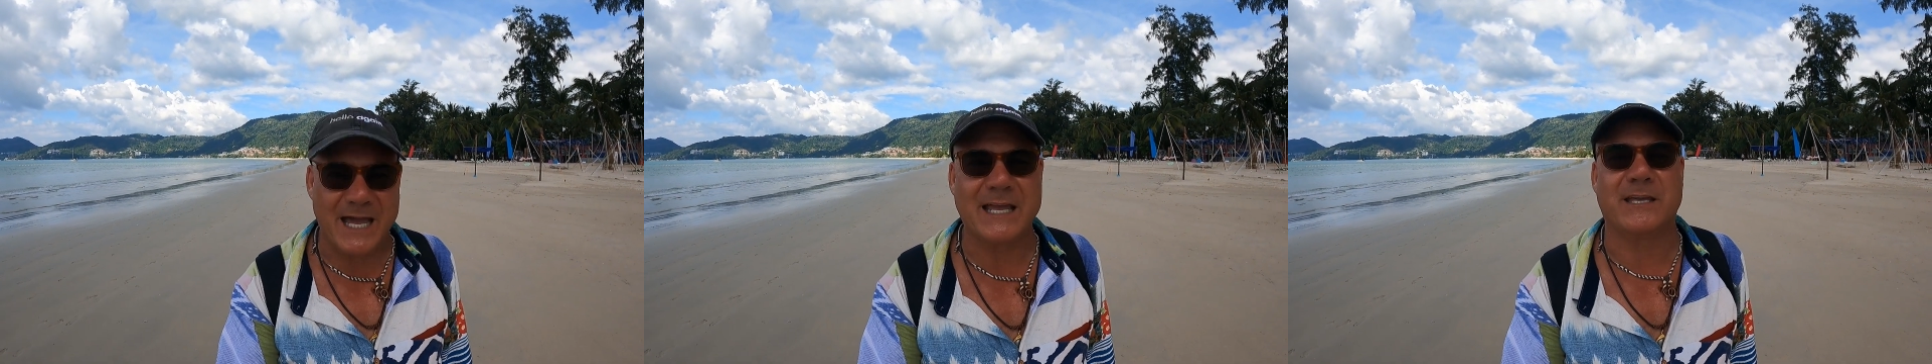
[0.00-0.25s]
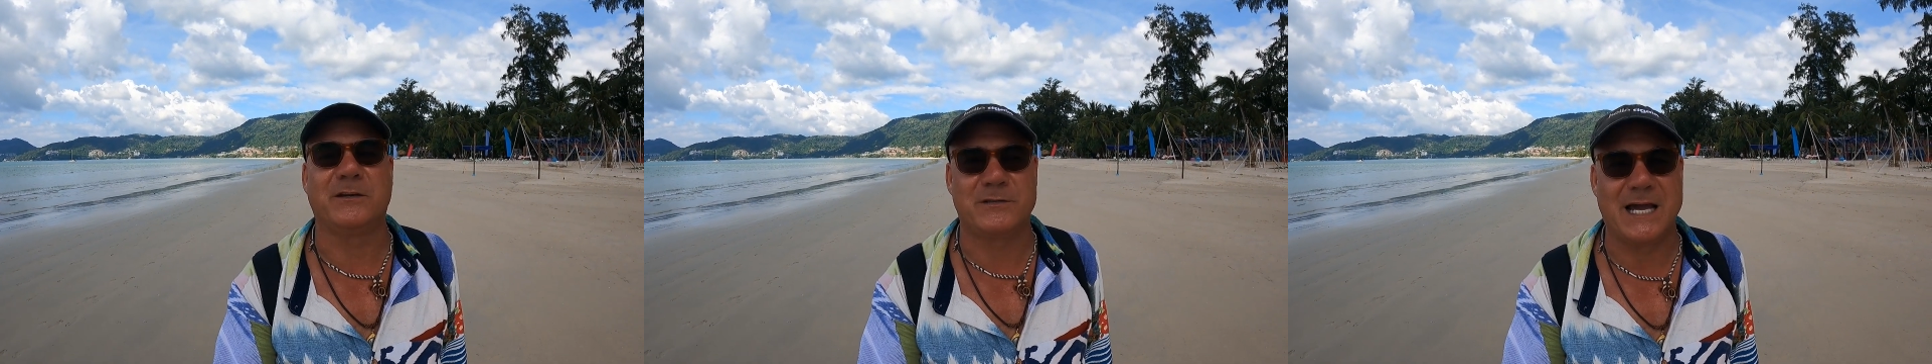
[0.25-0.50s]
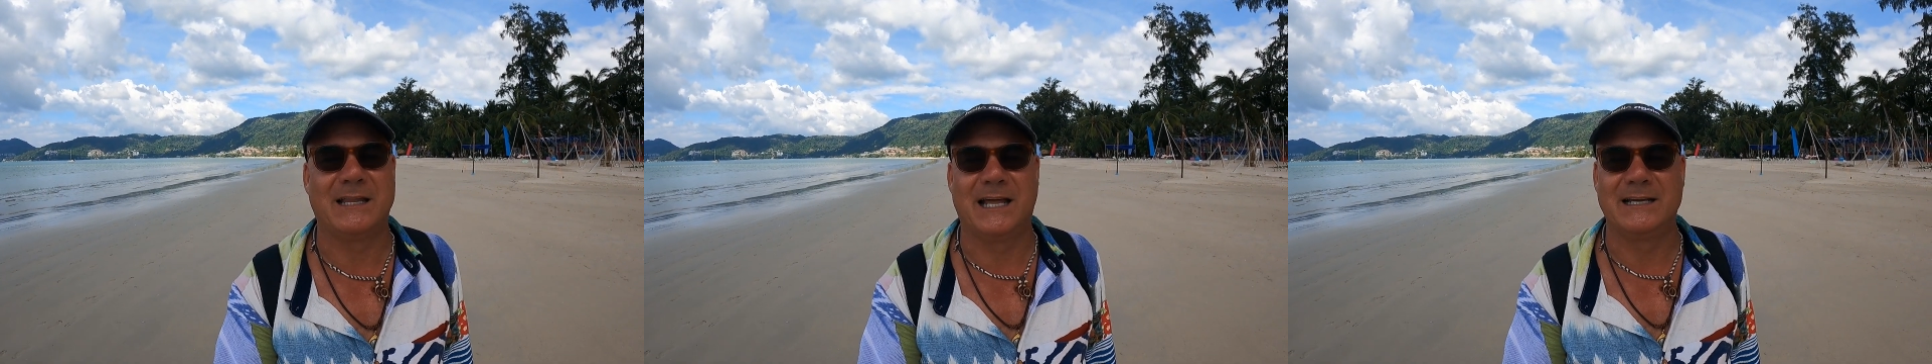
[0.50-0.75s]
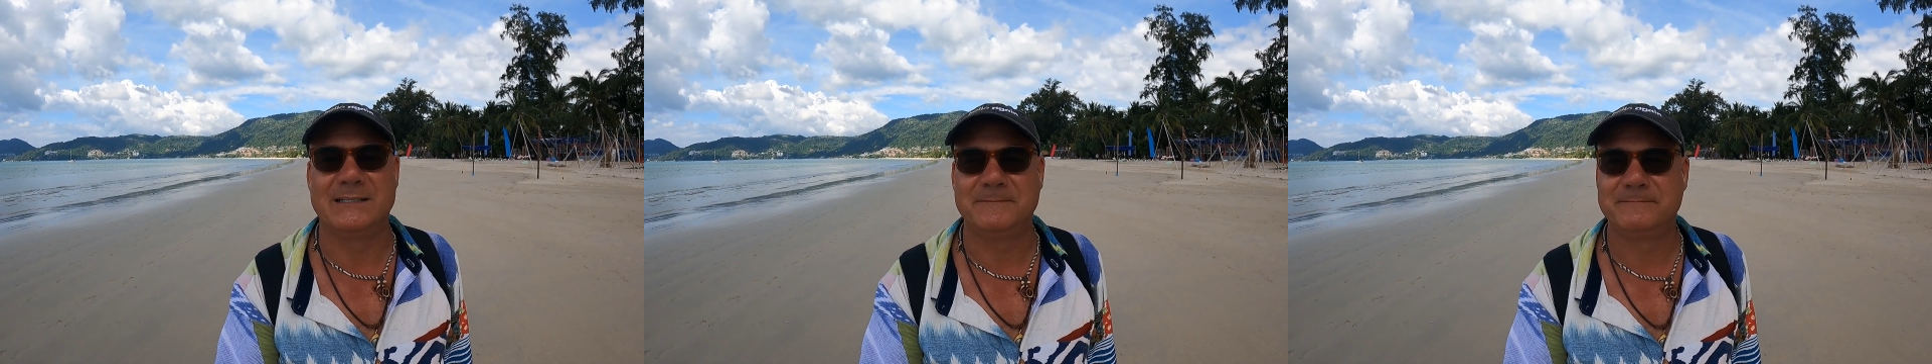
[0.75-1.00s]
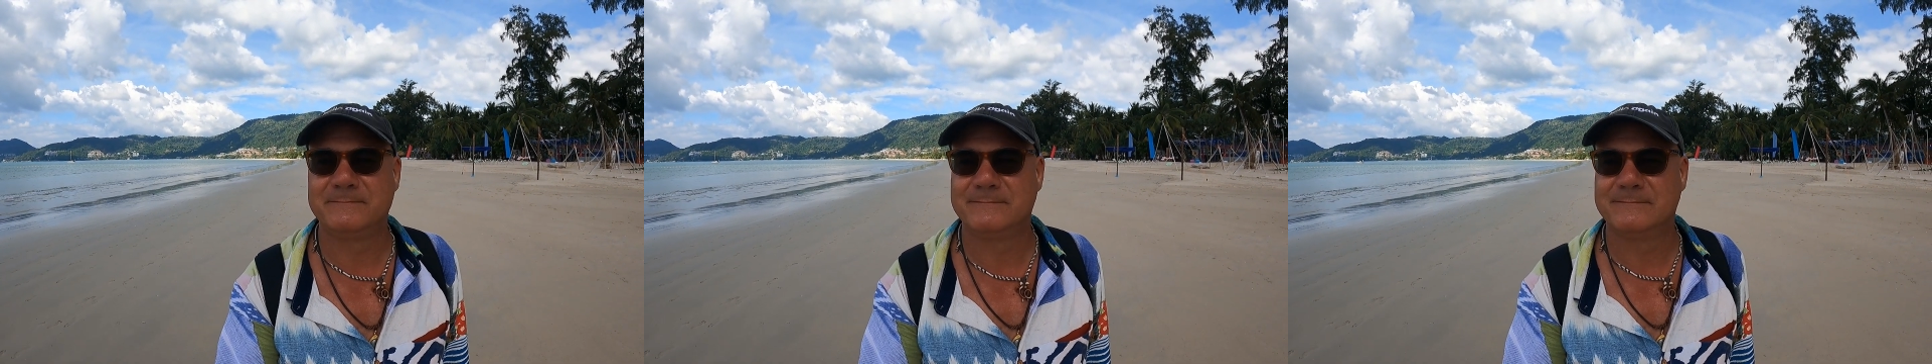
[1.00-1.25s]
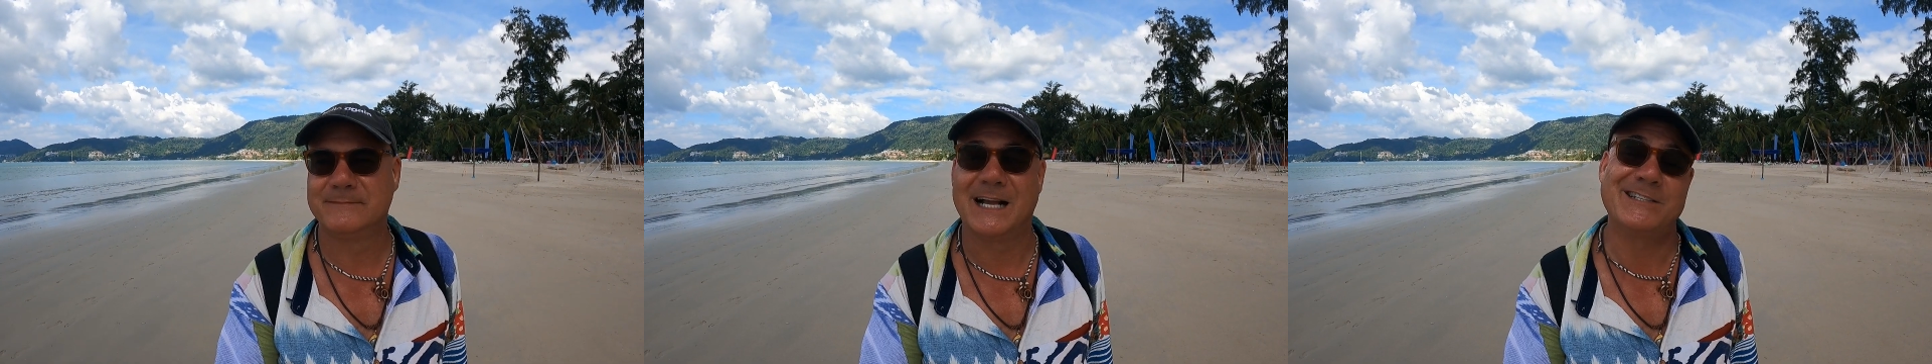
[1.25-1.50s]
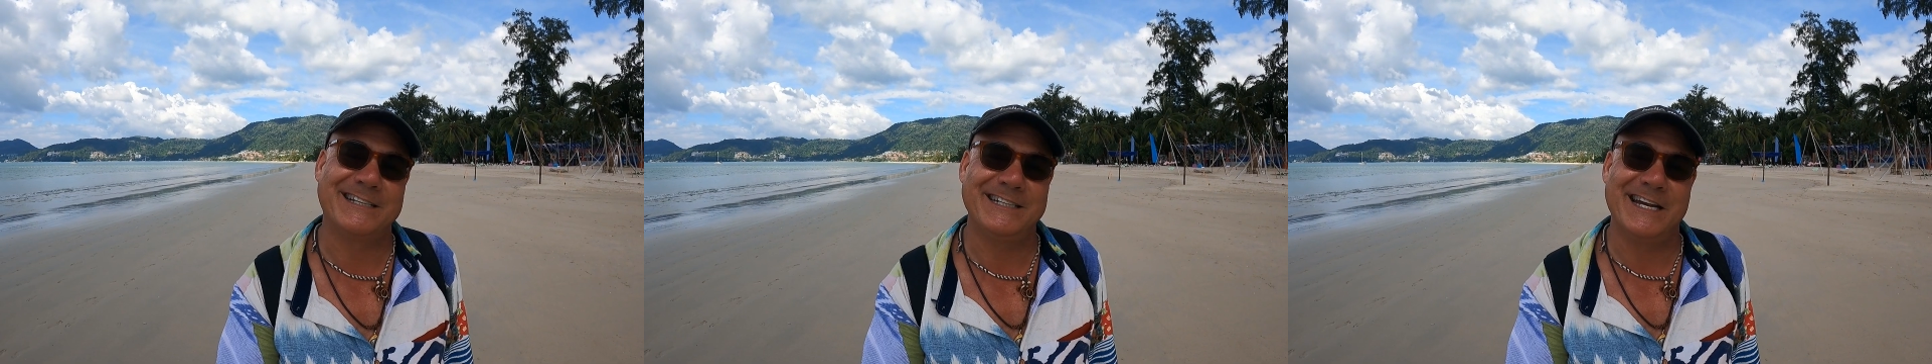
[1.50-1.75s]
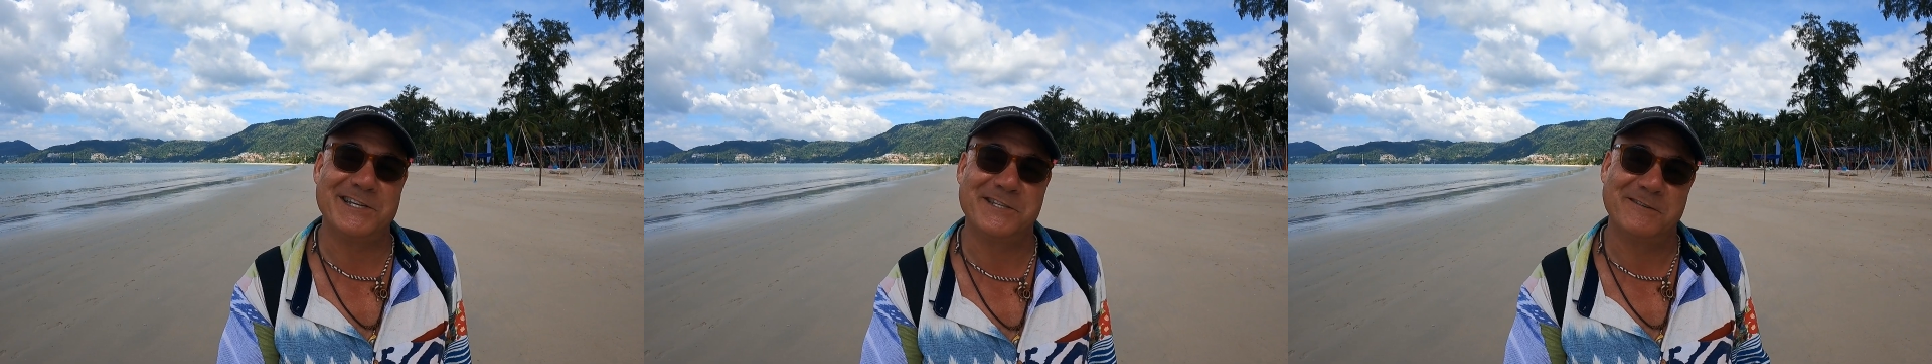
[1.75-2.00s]
thank you, Thailand. I'll talk
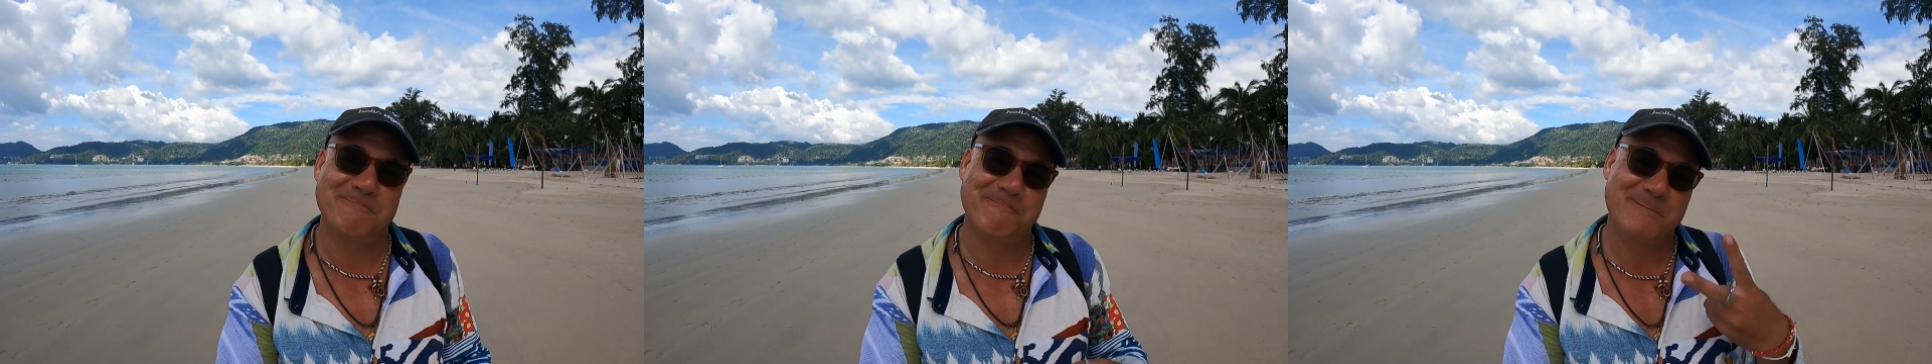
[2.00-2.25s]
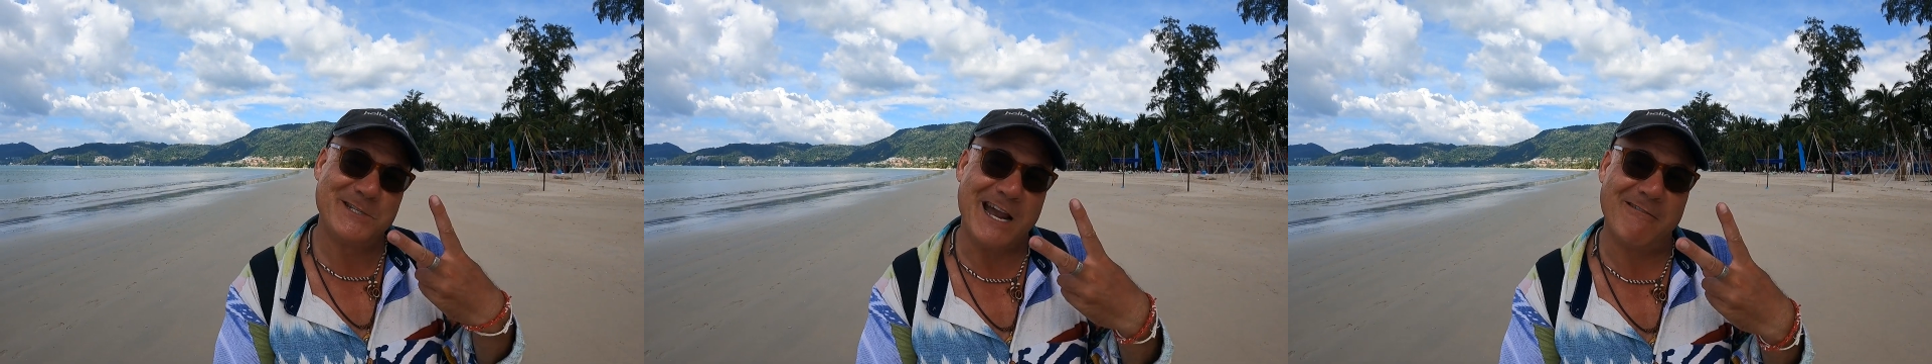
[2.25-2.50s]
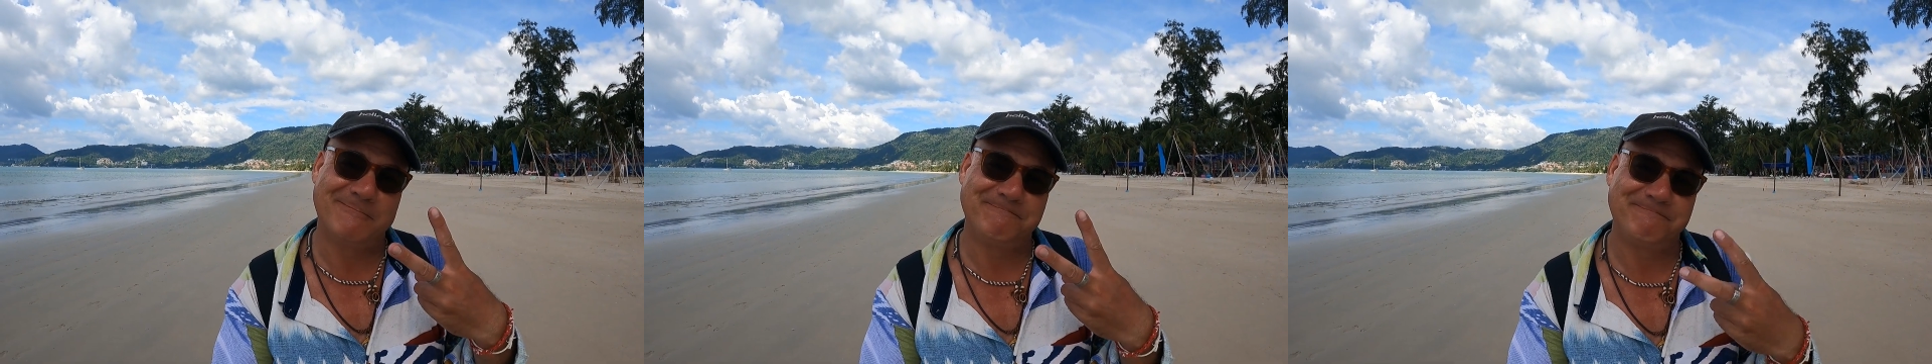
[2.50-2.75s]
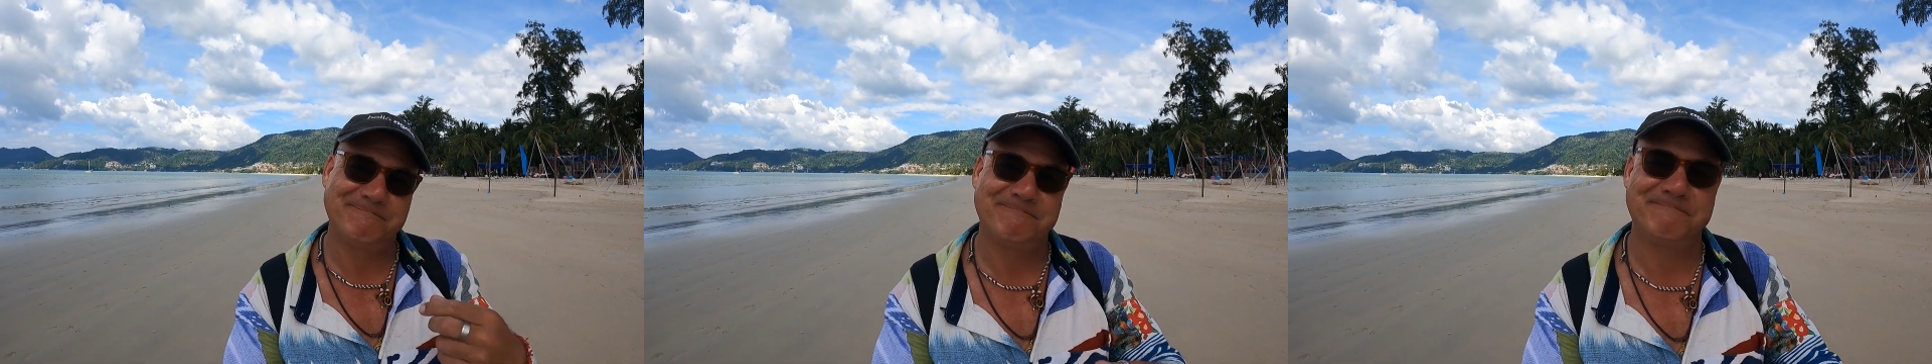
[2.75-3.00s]
to you guys soon. Ciao.